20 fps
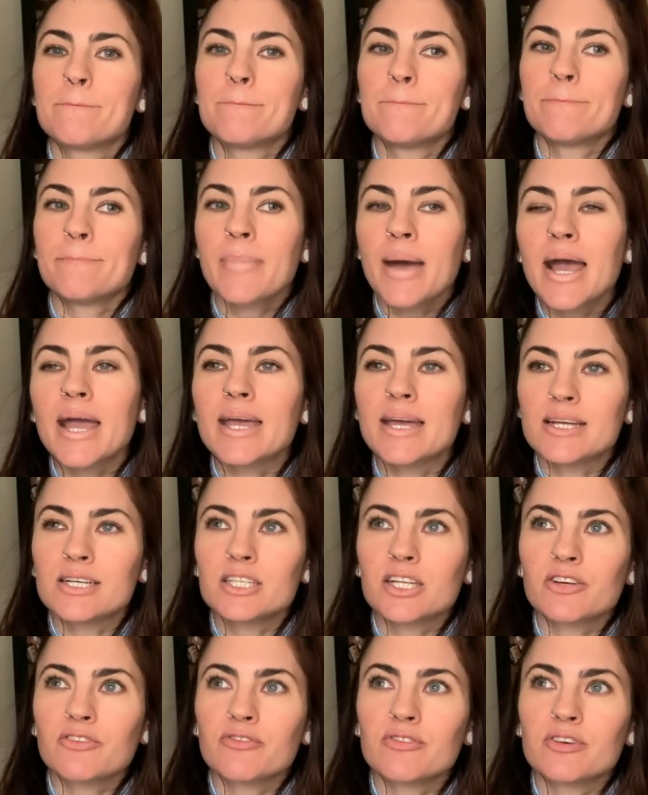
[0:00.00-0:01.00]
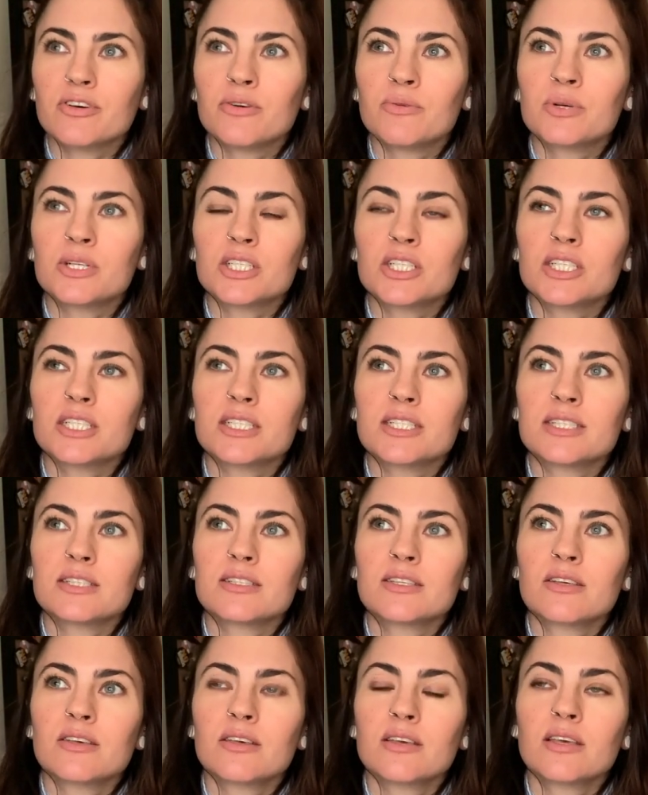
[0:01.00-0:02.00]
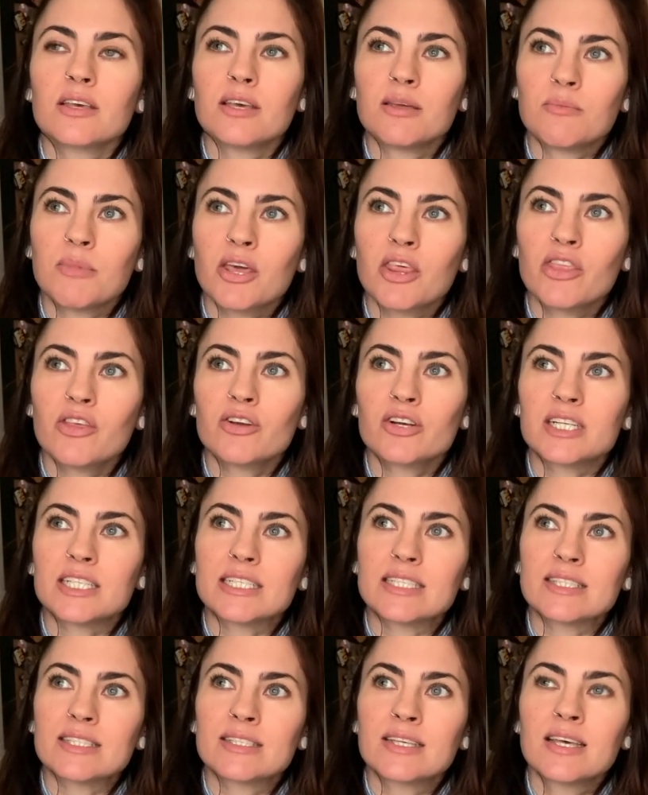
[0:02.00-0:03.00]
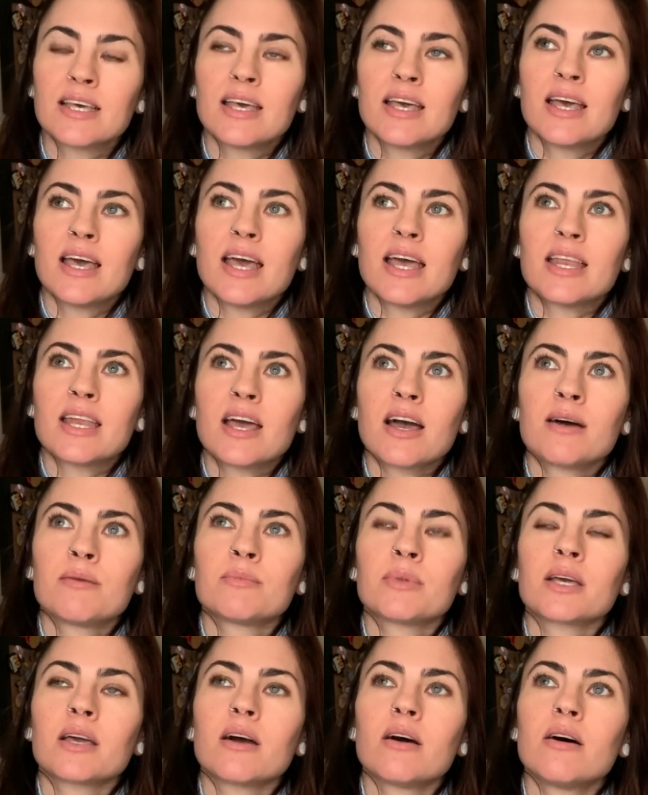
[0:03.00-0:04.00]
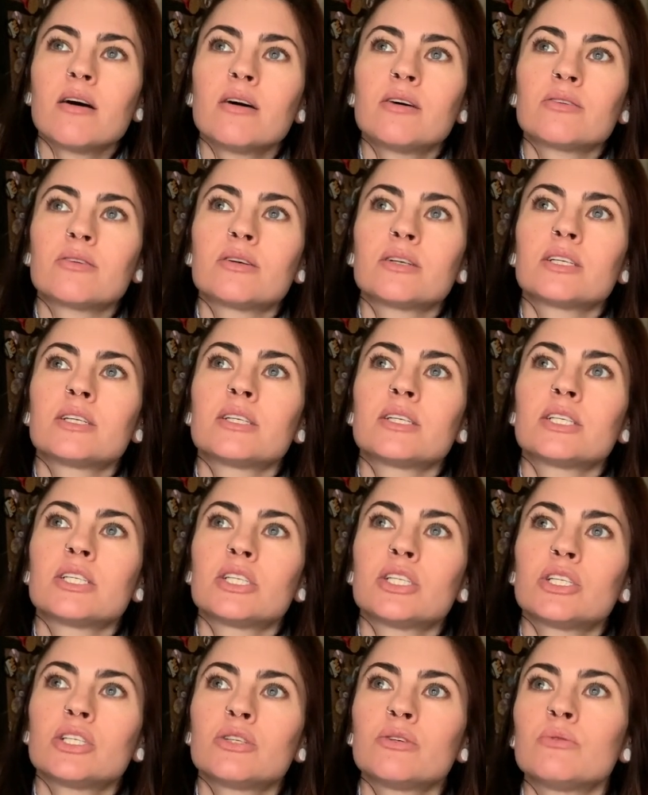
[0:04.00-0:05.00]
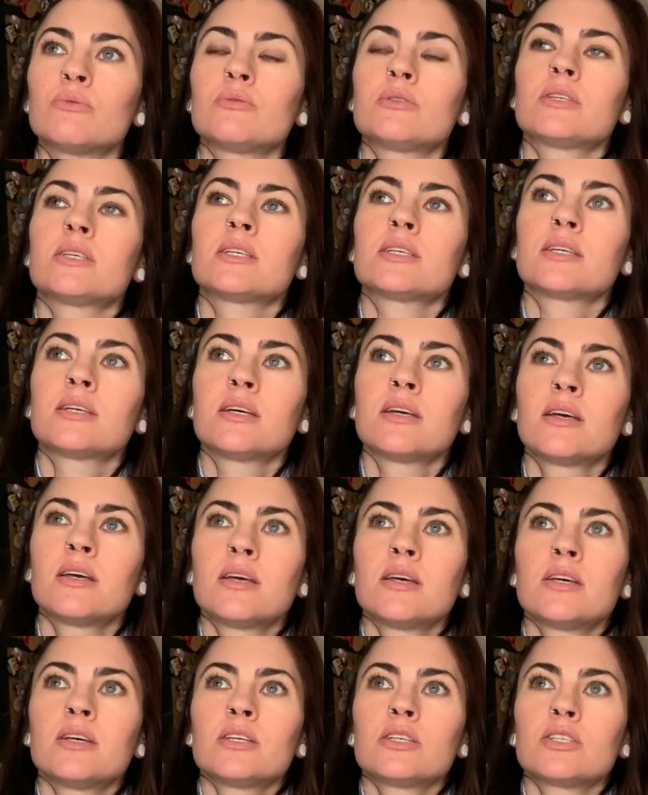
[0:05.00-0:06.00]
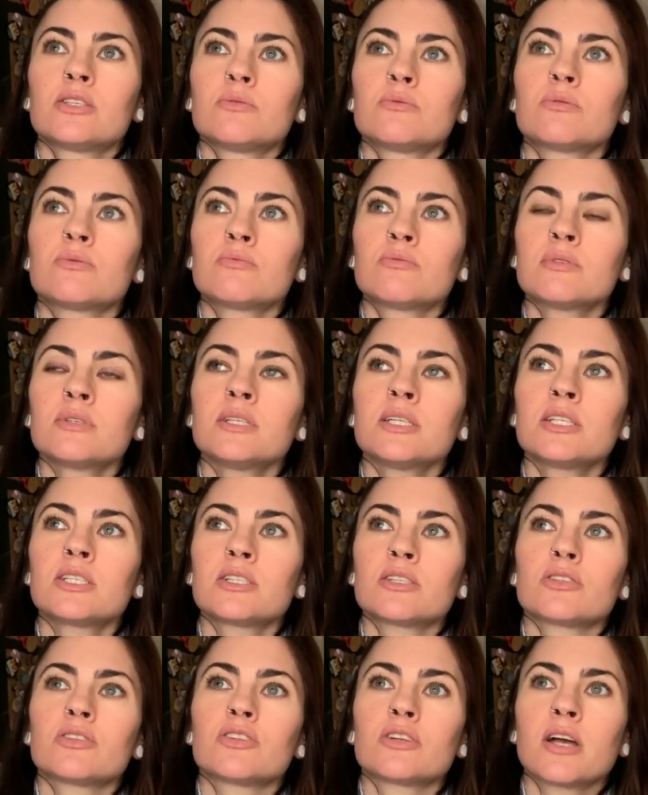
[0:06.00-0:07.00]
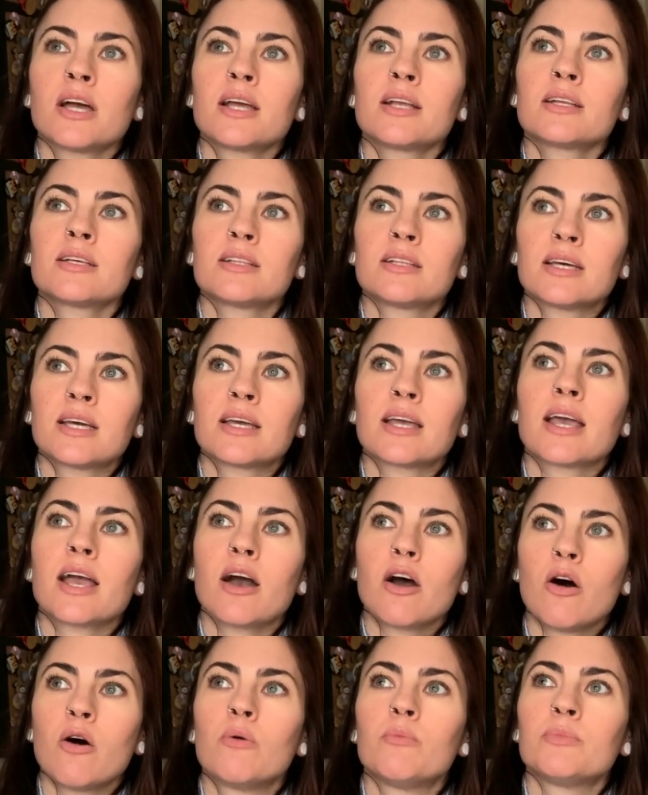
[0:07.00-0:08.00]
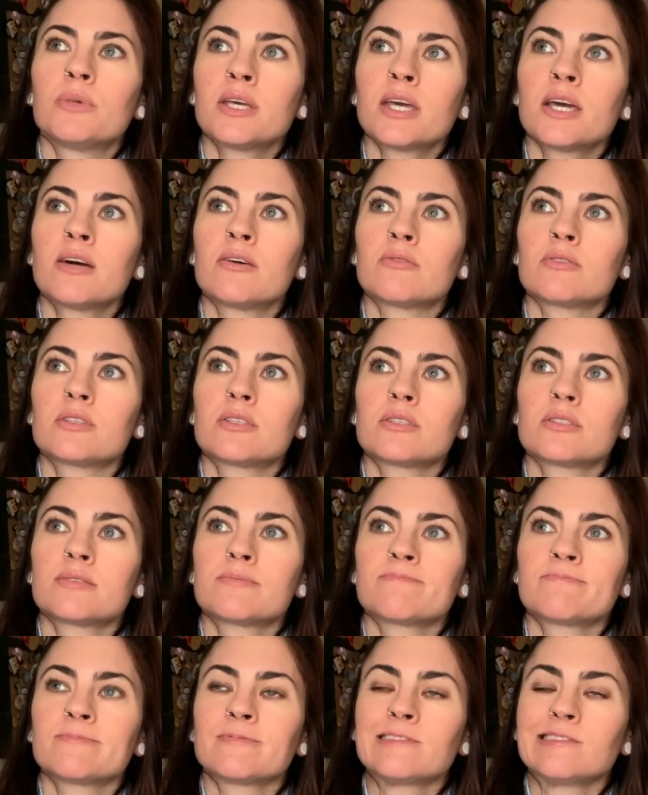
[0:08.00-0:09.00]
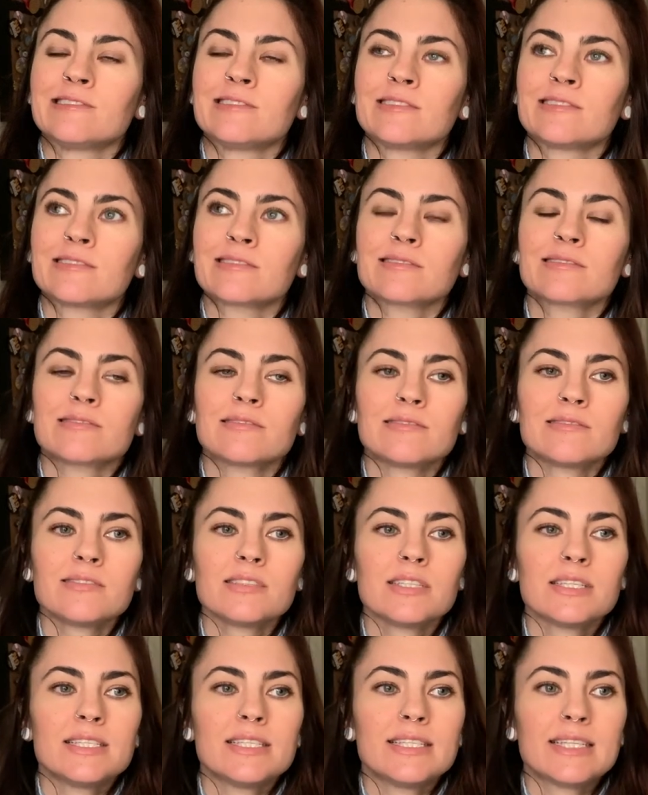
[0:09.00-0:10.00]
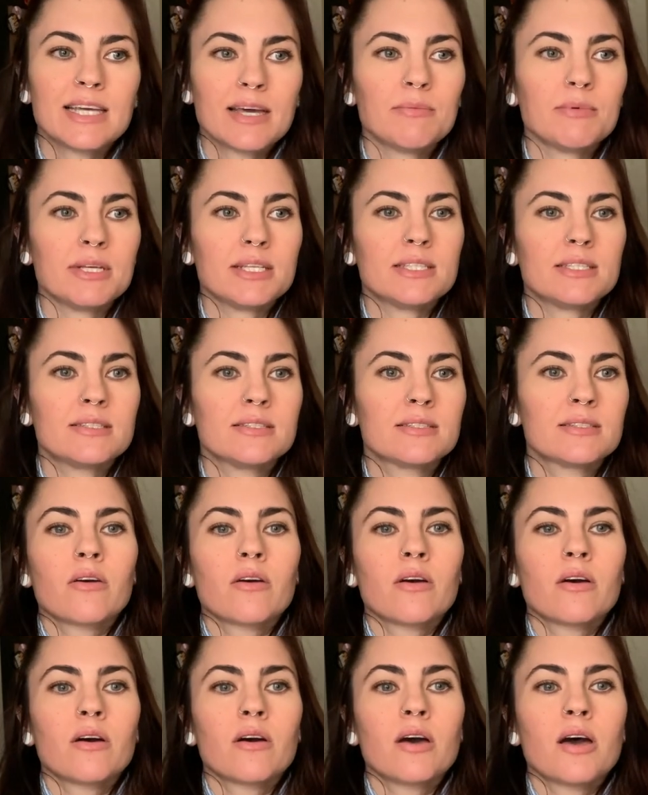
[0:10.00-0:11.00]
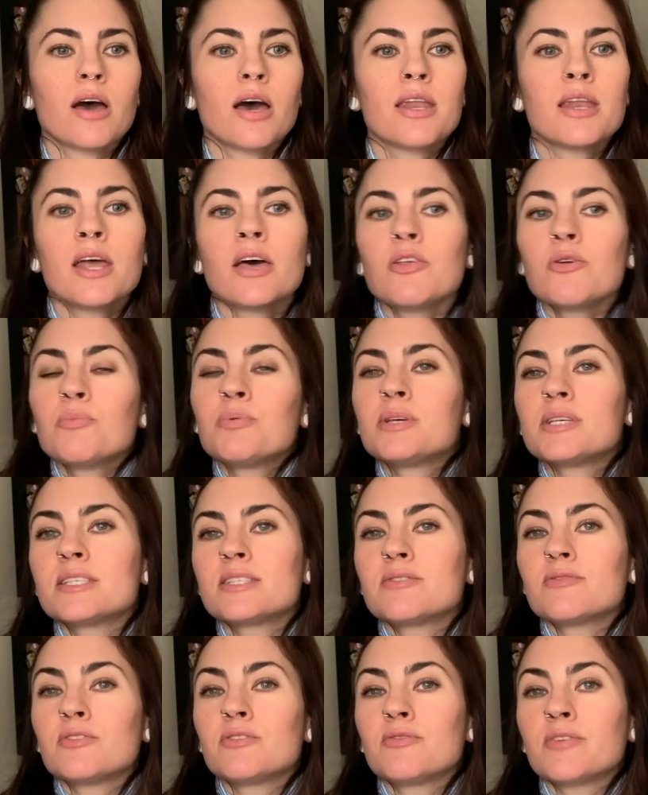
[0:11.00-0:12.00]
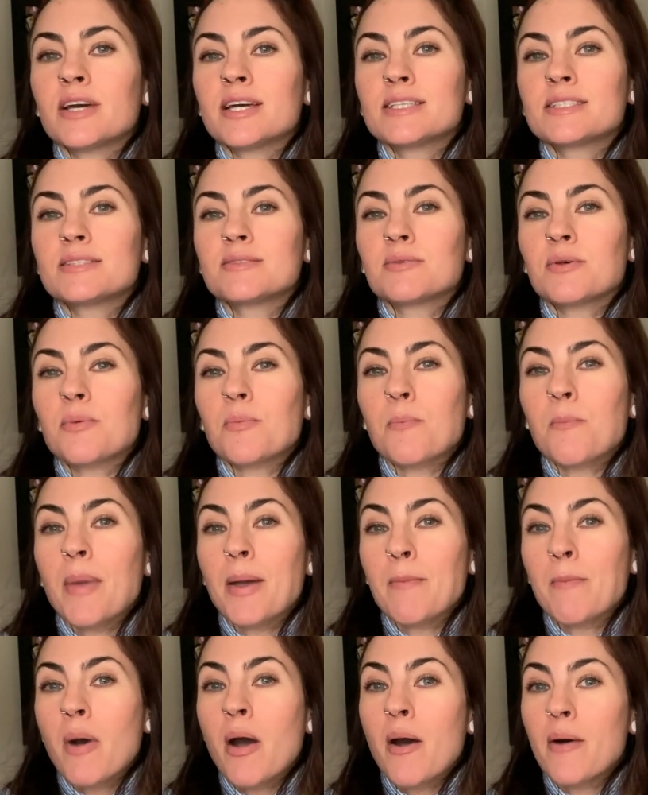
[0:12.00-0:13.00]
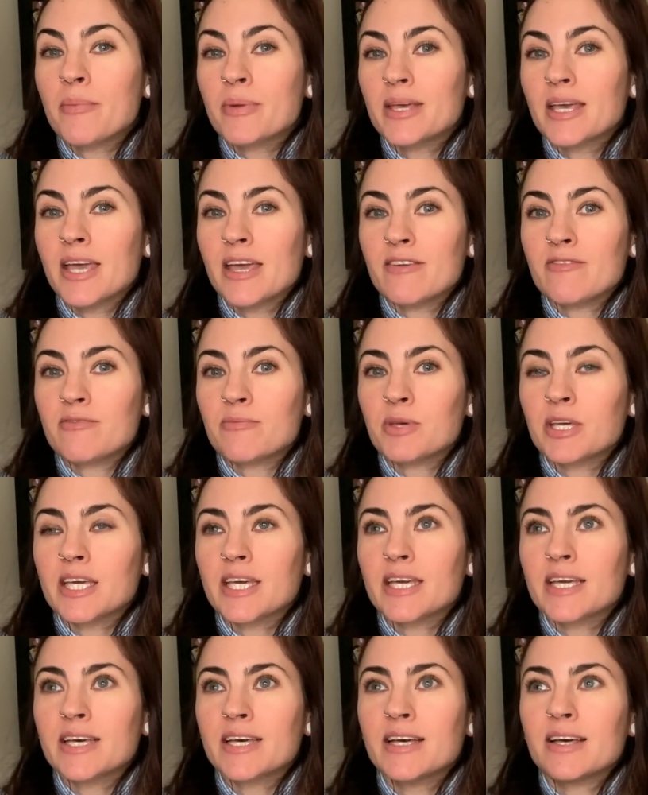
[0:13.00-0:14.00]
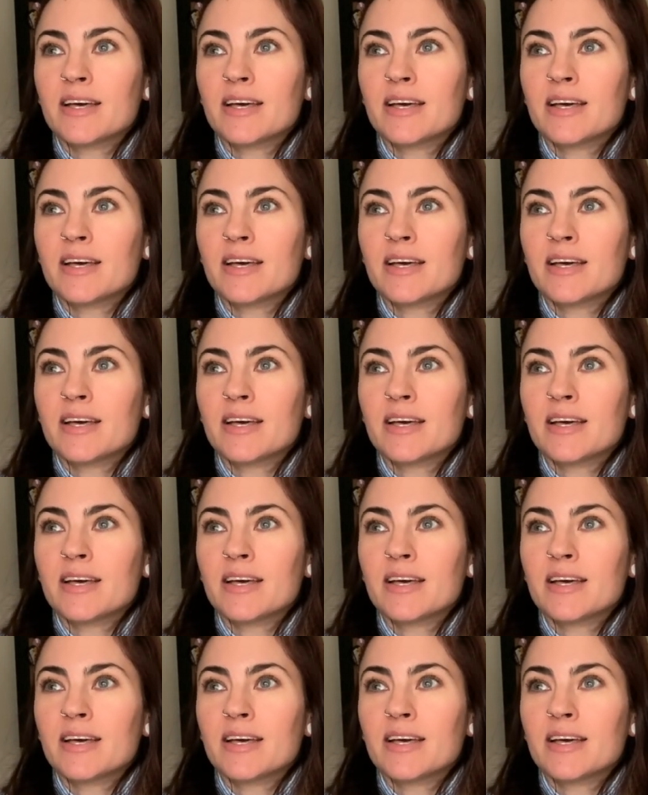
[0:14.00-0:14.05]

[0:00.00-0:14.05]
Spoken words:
my age, I feel, which is in my 30s. And now I'm like, oh shoot, she was really just trying to like help me out. Damn it. Another piece of advice my mom gave me